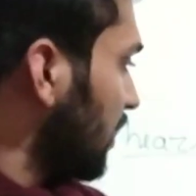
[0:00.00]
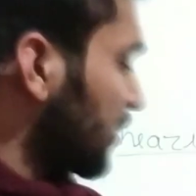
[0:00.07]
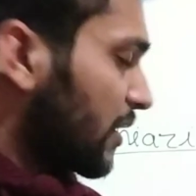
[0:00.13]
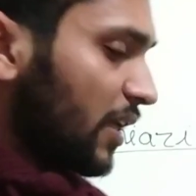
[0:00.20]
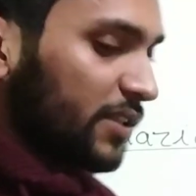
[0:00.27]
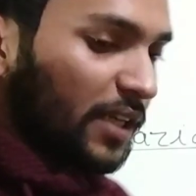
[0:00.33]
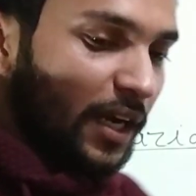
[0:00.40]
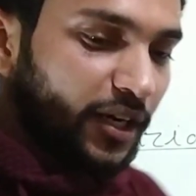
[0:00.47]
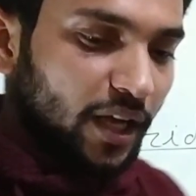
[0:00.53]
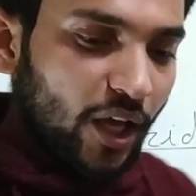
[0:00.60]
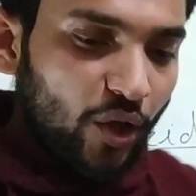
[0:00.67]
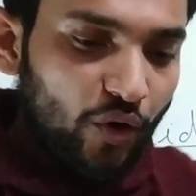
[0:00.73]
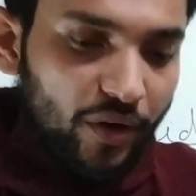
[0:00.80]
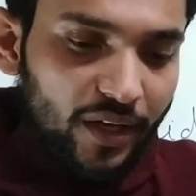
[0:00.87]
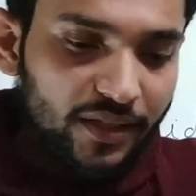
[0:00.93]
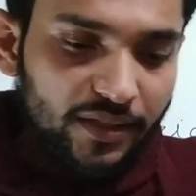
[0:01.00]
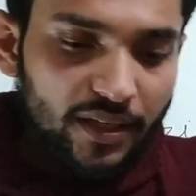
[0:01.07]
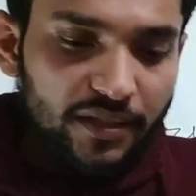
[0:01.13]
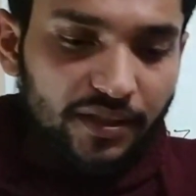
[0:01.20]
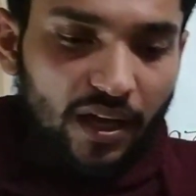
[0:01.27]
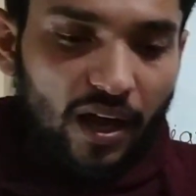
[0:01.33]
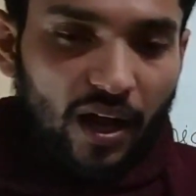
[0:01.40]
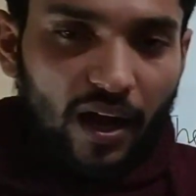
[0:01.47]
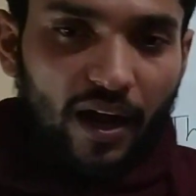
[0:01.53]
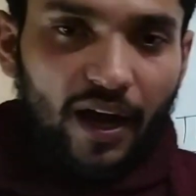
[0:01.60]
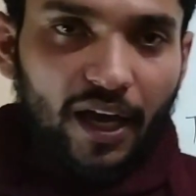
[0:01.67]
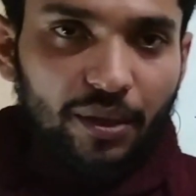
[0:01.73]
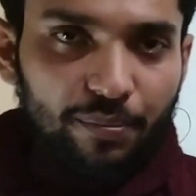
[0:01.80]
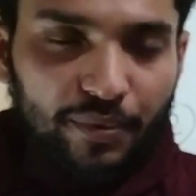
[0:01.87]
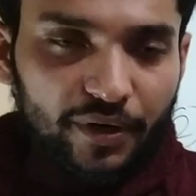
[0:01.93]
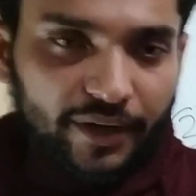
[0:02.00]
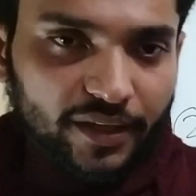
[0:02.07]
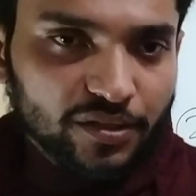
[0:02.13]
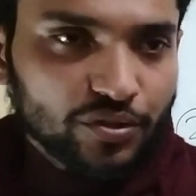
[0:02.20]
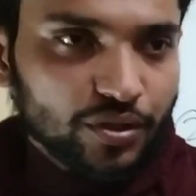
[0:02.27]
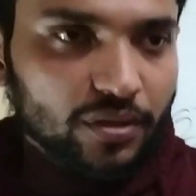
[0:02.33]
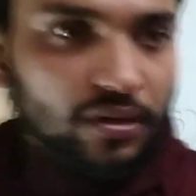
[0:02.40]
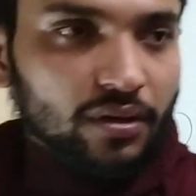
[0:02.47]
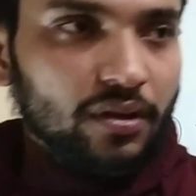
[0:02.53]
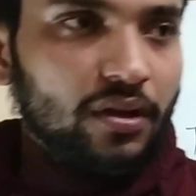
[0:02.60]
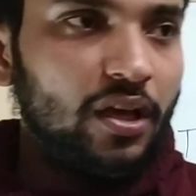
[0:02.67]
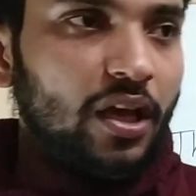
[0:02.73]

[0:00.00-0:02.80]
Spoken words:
thiazide diuretics is hypertension.